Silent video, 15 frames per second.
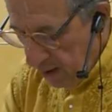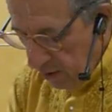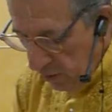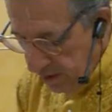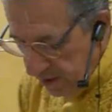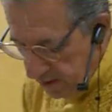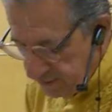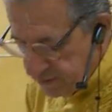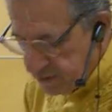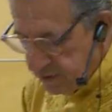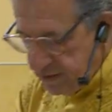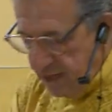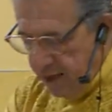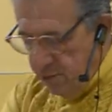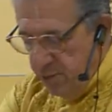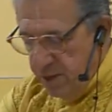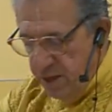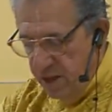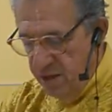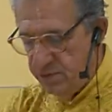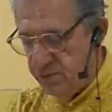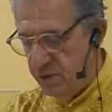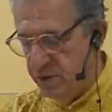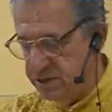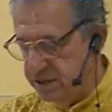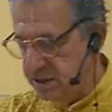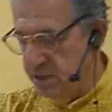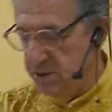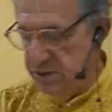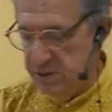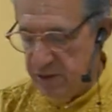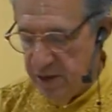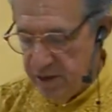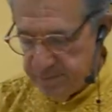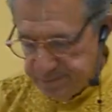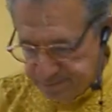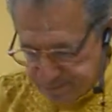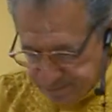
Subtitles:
Okay, so now we have our sauerkraut.